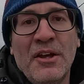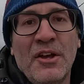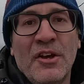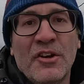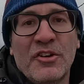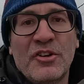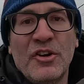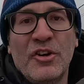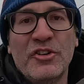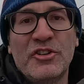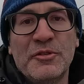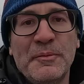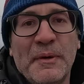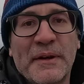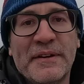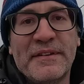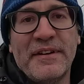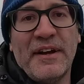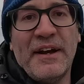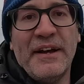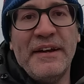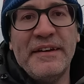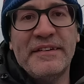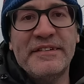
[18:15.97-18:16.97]
go to my
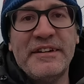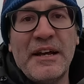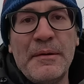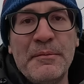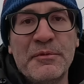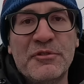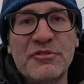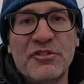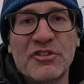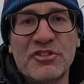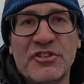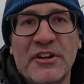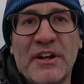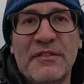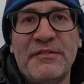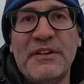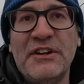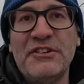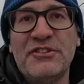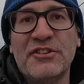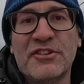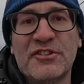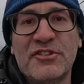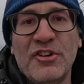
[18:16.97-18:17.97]
site,
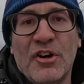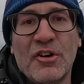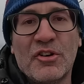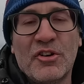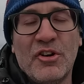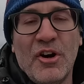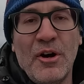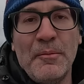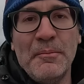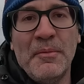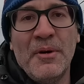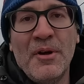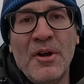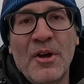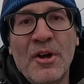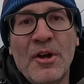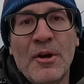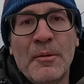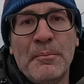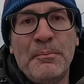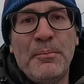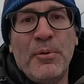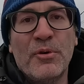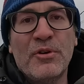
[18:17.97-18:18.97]
samsrussianadventures.com,
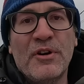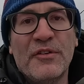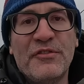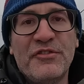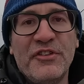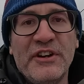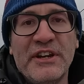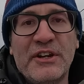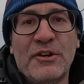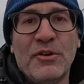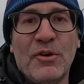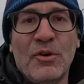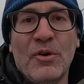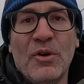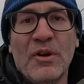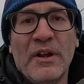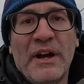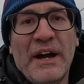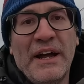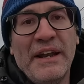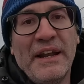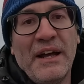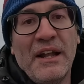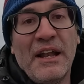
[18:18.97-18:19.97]
book a free call,
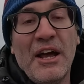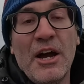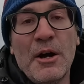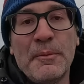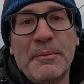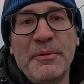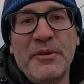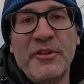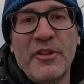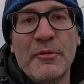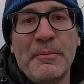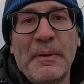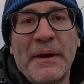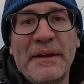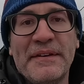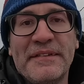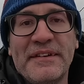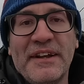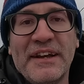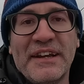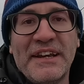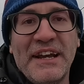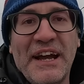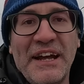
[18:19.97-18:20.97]
and I'll help you the best
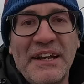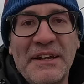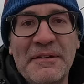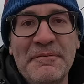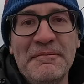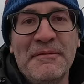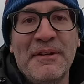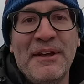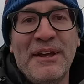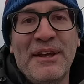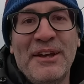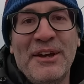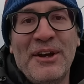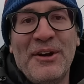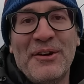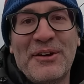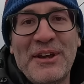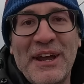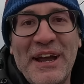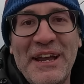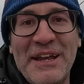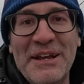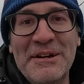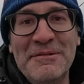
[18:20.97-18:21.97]
I can.
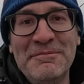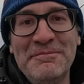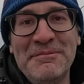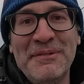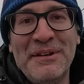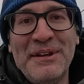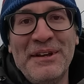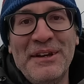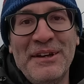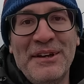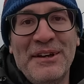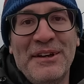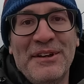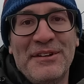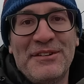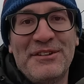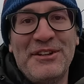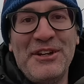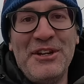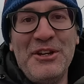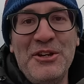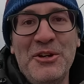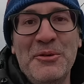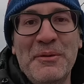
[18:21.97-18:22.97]
Okay,
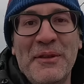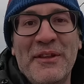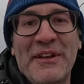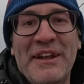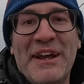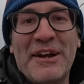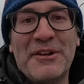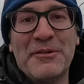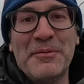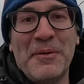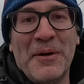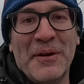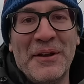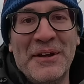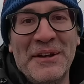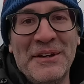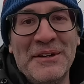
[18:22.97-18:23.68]
see you in the next one.